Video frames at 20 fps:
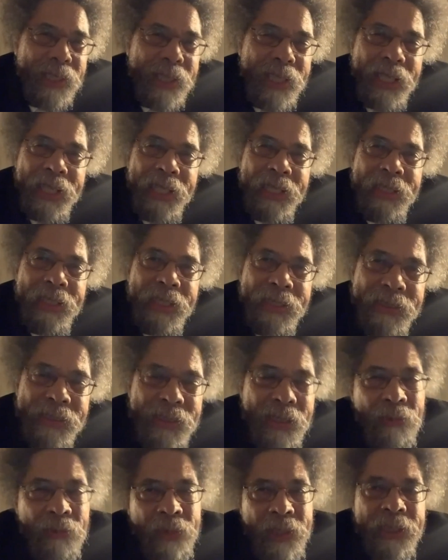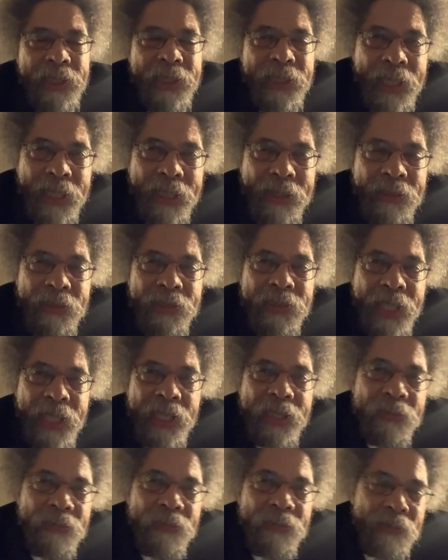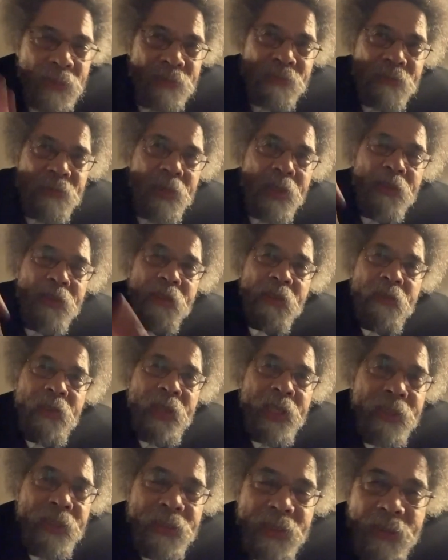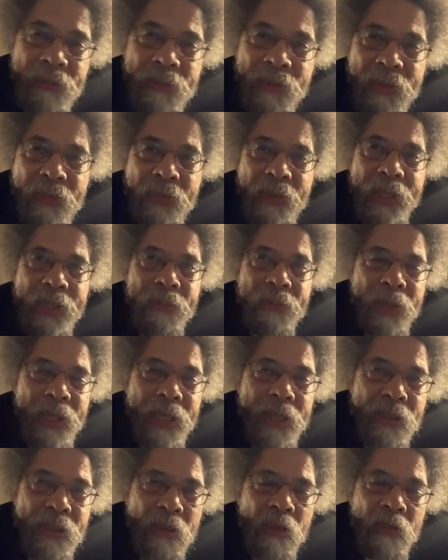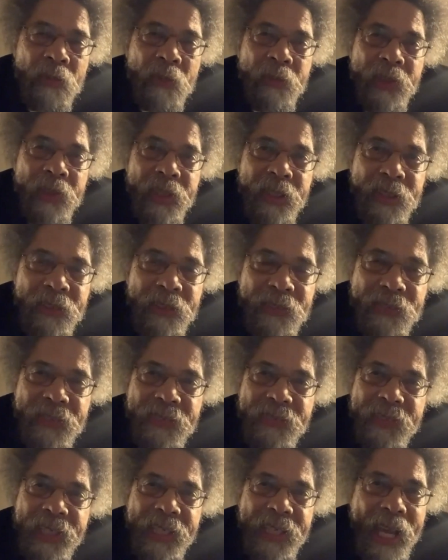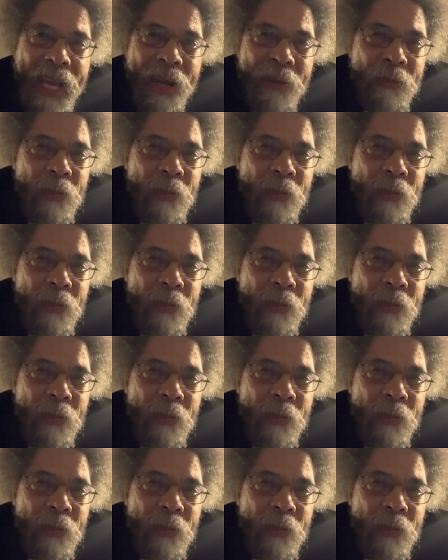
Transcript: And in some ways, it echoes that of one of the greatest of the great Beethoven, when he used to say,